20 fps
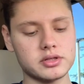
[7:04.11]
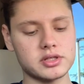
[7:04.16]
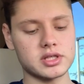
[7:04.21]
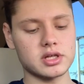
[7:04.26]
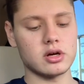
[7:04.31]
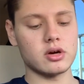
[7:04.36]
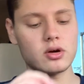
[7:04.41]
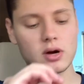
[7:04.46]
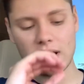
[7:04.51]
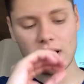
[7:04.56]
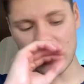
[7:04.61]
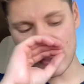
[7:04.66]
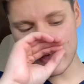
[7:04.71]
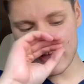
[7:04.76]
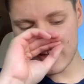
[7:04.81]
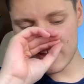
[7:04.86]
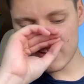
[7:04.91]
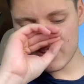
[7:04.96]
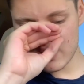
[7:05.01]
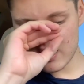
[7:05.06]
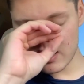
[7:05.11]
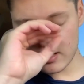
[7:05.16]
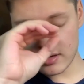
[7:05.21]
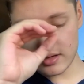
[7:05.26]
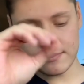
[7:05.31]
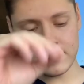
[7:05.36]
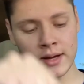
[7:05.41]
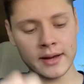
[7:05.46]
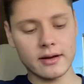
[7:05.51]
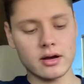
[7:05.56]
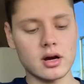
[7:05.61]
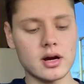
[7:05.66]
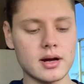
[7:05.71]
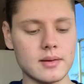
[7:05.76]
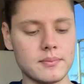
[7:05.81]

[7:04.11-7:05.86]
So in my car